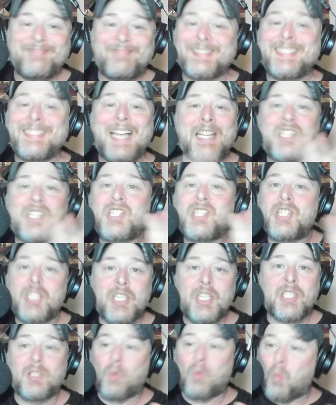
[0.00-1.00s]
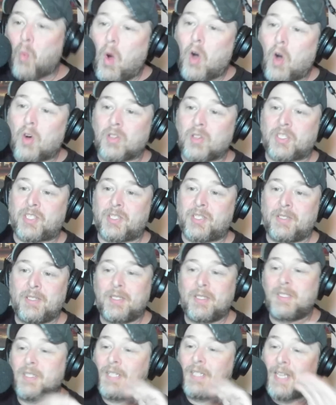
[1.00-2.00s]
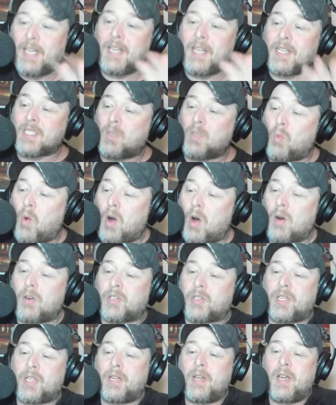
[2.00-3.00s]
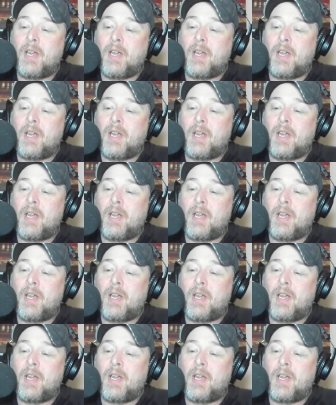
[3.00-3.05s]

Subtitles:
that's just the worst. It is the worst.